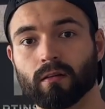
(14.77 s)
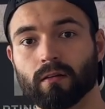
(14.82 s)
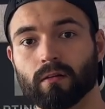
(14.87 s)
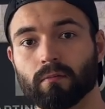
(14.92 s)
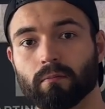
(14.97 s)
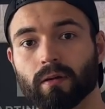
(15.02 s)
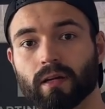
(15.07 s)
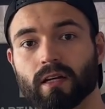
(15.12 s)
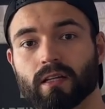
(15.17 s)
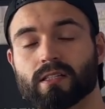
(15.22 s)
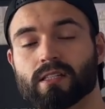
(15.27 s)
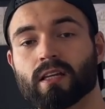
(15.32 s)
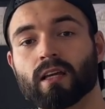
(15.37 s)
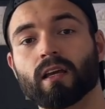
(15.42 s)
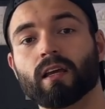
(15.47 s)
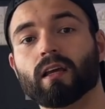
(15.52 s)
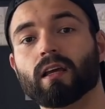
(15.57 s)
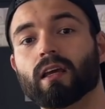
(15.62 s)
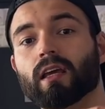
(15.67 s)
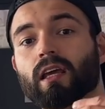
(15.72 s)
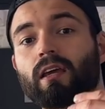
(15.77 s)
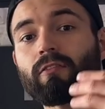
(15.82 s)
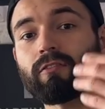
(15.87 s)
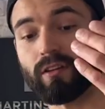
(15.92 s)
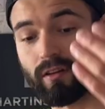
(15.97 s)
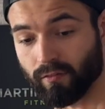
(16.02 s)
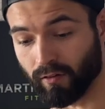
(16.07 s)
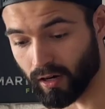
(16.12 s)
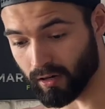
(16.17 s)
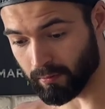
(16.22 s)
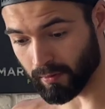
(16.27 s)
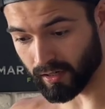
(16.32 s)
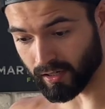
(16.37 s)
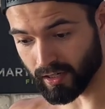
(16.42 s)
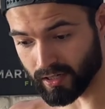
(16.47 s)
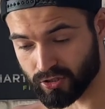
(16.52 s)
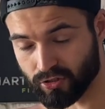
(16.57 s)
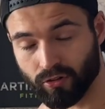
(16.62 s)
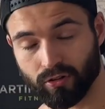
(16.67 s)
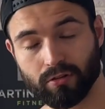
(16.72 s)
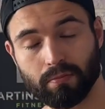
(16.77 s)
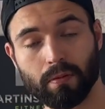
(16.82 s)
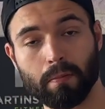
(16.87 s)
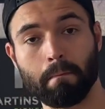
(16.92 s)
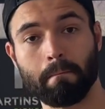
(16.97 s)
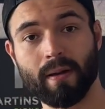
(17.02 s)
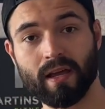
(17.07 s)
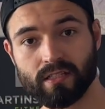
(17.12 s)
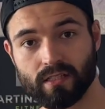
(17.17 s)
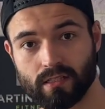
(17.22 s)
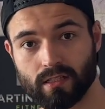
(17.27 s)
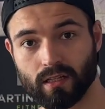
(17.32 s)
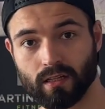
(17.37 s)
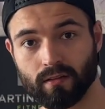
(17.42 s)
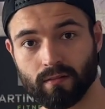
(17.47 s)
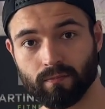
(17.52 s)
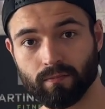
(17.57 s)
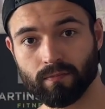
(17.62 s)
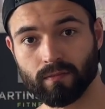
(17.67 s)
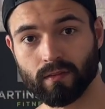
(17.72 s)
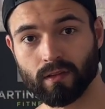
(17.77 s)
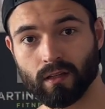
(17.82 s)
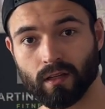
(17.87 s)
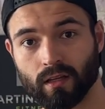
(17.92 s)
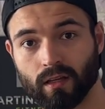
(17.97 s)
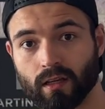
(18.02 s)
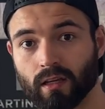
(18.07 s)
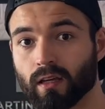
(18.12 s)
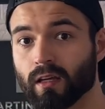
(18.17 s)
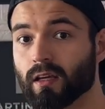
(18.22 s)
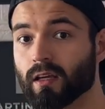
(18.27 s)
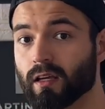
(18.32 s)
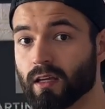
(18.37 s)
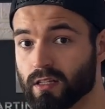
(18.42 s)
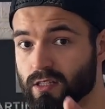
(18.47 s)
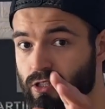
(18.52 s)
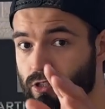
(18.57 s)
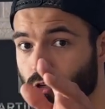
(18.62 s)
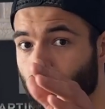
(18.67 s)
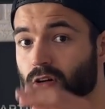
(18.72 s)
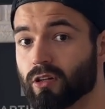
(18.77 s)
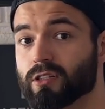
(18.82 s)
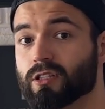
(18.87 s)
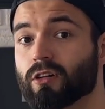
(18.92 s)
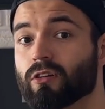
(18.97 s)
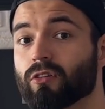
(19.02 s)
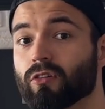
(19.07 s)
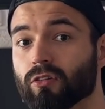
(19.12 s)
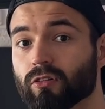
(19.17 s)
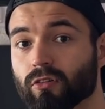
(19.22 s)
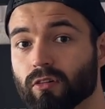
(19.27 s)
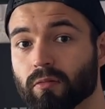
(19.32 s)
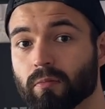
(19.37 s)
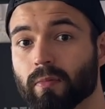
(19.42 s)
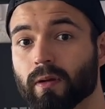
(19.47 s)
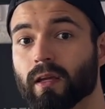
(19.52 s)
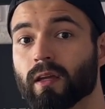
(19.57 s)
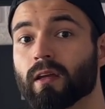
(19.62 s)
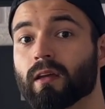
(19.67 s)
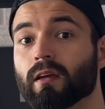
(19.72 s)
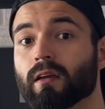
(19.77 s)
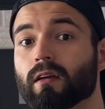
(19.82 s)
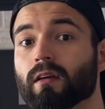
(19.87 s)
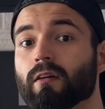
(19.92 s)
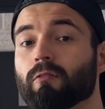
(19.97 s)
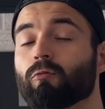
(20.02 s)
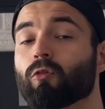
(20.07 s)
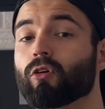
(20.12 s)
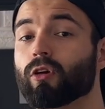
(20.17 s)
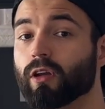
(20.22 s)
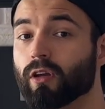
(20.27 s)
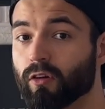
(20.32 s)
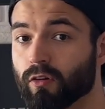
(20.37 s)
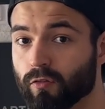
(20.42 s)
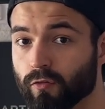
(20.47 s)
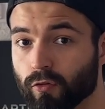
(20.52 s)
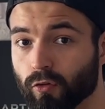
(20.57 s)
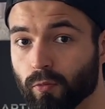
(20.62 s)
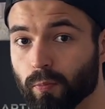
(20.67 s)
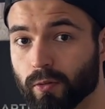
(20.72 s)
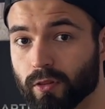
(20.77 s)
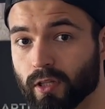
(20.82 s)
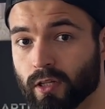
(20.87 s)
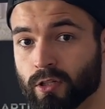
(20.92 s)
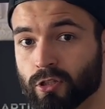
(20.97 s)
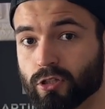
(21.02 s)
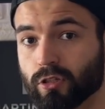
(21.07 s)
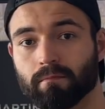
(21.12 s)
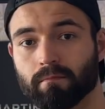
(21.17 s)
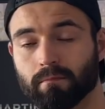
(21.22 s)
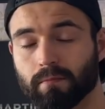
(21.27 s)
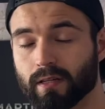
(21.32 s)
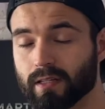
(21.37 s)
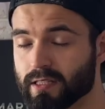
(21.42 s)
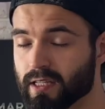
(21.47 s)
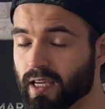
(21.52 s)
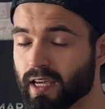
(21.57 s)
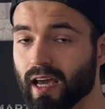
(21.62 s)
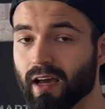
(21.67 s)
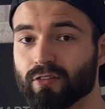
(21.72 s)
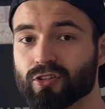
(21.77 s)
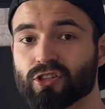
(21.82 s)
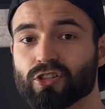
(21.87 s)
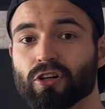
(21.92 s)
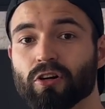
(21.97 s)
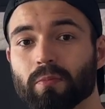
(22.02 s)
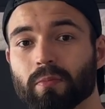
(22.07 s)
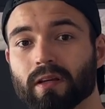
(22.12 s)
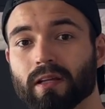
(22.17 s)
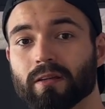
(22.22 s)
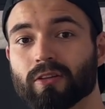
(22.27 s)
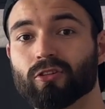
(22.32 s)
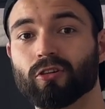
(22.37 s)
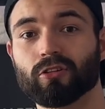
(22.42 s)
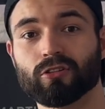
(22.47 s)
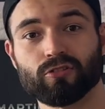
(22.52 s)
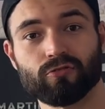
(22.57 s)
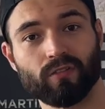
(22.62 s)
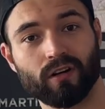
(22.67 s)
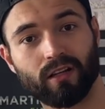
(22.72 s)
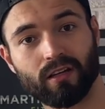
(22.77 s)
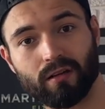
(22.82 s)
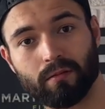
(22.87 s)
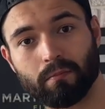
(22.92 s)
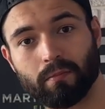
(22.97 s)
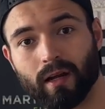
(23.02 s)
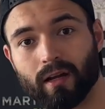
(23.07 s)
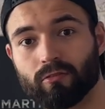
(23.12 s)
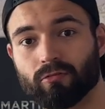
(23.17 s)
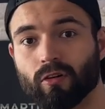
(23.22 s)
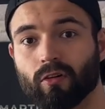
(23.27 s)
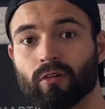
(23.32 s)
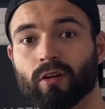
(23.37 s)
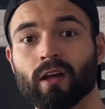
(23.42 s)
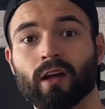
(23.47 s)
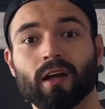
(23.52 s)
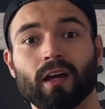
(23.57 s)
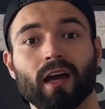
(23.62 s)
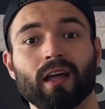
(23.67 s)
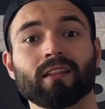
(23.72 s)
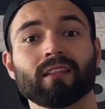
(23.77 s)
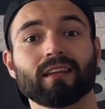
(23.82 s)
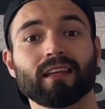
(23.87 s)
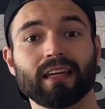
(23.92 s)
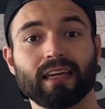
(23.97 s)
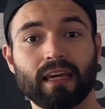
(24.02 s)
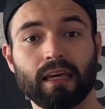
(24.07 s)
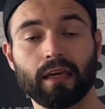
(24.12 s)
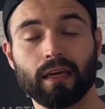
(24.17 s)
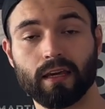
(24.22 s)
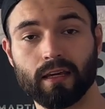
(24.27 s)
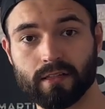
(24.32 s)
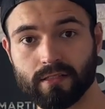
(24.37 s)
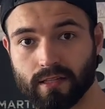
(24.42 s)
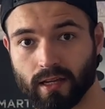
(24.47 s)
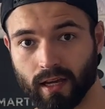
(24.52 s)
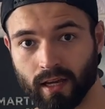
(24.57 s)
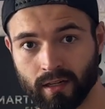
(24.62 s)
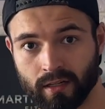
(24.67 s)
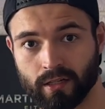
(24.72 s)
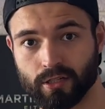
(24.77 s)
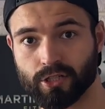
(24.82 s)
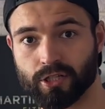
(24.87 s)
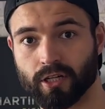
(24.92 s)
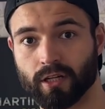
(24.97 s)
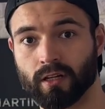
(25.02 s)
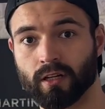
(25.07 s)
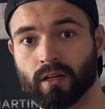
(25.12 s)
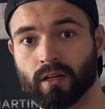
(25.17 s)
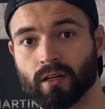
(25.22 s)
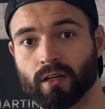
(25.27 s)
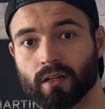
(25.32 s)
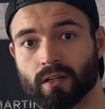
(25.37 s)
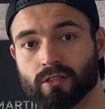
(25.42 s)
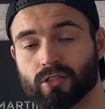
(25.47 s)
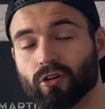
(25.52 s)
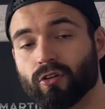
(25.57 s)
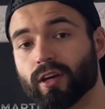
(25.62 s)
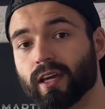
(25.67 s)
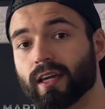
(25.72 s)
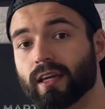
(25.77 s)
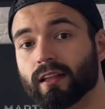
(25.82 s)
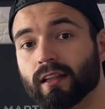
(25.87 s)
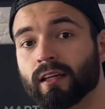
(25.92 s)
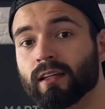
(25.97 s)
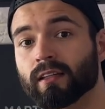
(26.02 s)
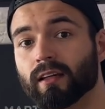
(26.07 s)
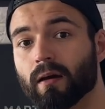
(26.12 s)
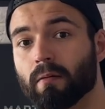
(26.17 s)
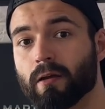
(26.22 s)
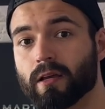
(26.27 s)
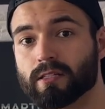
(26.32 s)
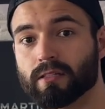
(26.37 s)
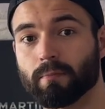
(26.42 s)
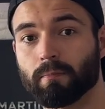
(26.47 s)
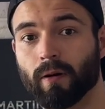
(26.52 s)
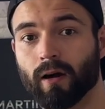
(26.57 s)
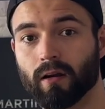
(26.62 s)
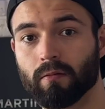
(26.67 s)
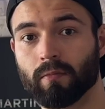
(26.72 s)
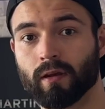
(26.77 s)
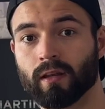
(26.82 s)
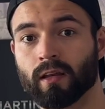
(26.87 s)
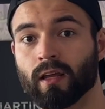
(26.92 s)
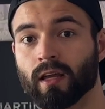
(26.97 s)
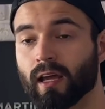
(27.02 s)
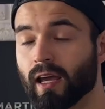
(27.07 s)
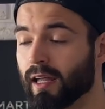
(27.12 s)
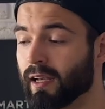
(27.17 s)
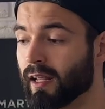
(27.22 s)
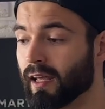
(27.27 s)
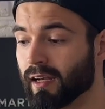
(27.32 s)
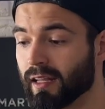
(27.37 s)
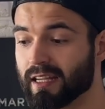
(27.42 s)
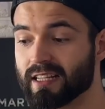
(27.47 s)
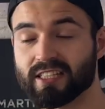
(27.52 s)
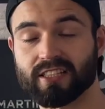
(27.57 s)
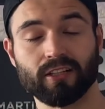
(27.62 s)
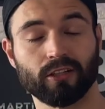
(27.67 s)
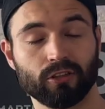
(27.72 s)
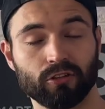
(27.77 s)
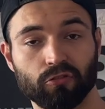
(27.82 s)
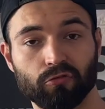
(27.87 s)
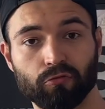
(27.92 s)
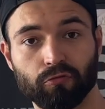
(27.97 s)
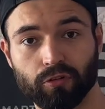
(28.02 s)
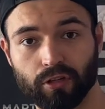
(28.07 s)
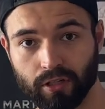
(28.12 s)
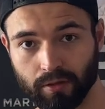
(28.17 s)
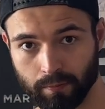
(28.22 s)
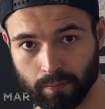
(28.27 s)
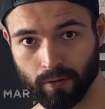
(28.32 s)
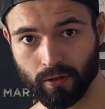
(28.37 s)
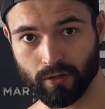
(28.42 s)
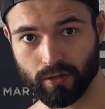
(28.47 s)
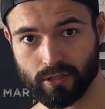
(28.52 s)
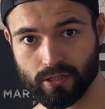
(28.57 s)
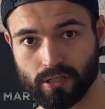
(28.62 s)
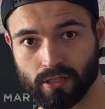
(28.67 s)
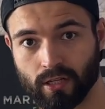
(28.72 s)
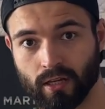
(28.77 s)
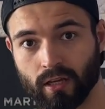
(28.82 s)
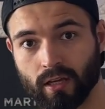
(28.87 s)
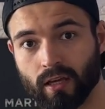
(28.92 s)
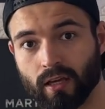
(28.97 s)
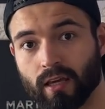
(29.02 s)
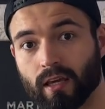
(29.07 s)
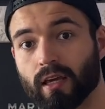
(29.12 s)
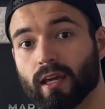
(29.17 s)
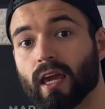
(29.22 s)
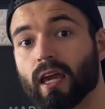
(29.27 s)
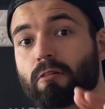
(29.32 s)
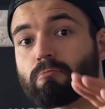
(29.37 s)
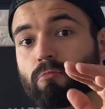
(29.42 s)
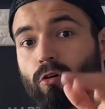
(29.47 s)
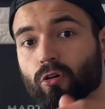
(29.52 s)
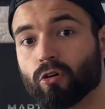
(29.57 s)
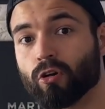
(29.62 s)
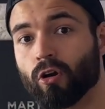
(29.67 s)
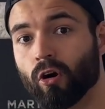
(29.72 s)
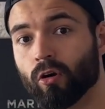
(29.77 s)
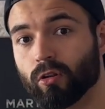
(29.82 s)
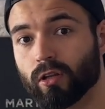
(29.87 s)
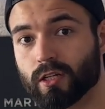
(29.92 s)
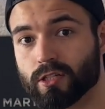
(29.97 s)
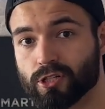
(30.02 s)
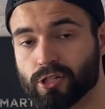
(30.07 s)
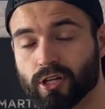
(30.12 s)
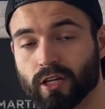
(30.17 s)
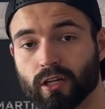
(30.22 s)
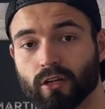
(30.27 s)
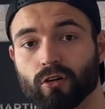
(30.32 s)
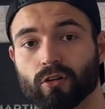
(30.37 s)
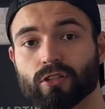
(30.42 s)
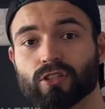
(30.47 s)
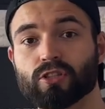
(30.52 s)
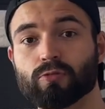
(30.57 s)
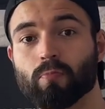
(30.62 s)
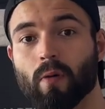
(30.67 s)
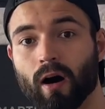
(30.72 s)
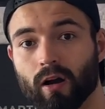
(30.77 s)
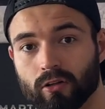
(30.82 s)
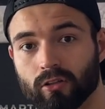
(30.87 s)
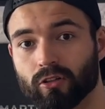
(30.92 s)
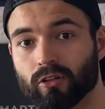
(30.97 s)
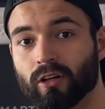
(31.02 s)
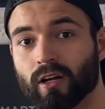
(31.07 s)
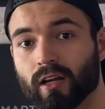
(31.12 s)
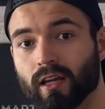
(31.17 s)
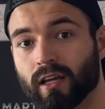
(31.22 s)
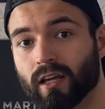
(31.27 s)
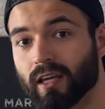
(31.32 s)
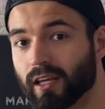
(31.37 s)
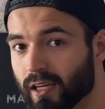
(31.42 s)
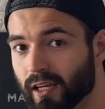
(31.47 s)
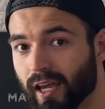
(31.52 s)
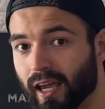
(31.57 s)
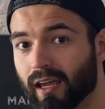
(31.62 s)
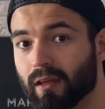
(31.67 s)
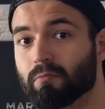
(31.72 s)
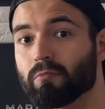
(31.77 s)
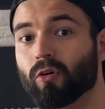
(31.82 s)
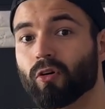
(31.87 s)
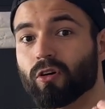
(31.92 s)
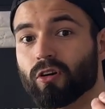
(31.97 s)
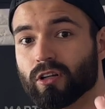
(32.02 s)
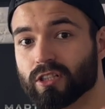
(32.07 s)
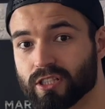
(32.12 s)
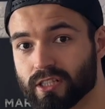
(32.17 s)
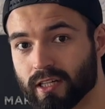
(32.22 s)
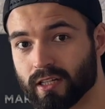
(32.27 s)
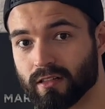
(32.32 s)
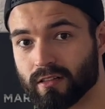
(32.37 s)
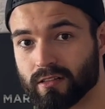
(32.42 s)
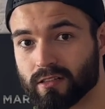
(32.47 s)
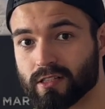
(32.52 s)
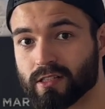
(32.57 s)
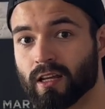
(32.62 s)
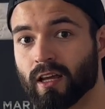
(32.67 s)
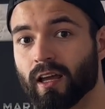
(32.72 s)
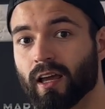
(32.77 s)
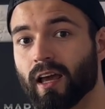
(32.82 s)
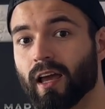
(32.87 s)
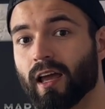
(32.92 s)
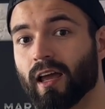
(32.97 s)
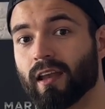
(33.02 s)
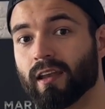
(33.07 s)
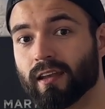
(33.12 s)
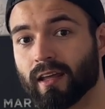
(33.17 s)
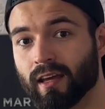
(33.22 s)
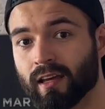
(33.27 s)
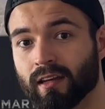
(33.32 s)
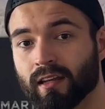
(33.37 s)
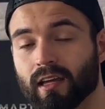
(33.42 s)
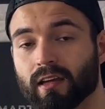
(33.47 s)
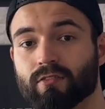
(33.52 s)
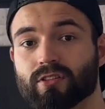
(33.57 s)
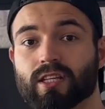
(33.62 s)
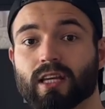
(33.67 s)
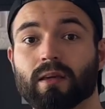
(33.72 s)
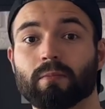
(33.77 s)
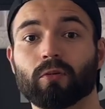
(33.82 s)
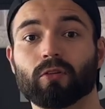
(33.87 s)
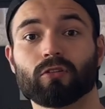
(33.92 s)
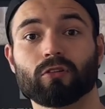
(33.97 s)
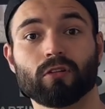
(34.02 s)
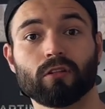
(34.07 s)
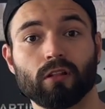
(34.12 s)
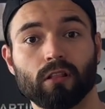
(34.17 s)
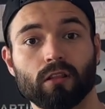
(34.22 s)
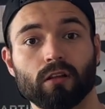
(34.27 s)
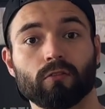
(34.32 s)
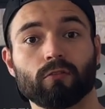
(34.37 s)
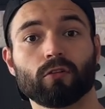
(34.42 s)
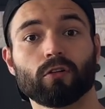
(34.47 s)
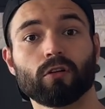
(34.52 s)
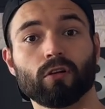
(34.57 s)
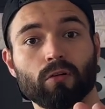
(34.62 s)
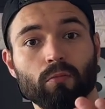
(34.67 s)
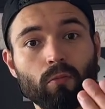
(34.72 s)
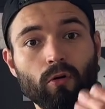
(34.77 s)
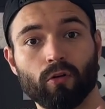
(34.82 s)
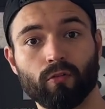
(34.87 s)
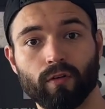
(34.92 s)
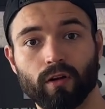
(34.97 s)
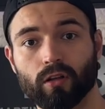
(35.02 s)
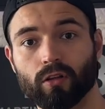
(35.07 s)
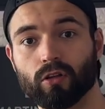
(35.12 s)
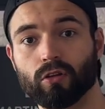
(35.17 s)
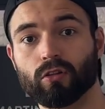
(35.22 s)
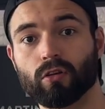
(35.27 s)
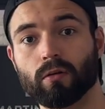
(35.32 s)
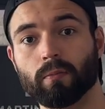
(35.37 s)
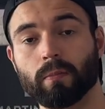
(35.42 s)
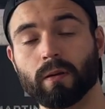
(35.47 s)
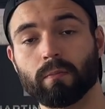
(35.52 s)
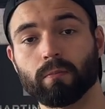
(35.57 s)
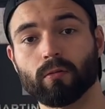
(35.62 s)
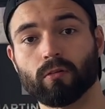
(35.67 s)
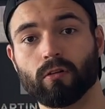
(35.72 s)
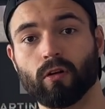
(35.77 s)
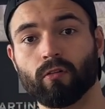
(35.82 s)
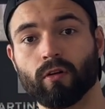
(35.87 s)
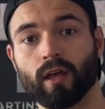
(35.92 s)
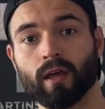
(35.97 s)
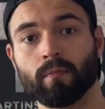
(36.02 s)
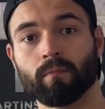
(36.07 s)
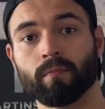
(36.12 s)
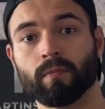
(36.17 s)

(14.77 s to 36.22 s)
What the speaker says: because if environment is going to be messy, his thoughts are not going to be working on full potential. Because he has so many thoughts running in the background and leaking his energy. So he cleaned up his apartment and then he started to read books. He gained more knowledge, he got smarter, he gained more skills. And then he was able to deliver more value to the people around him.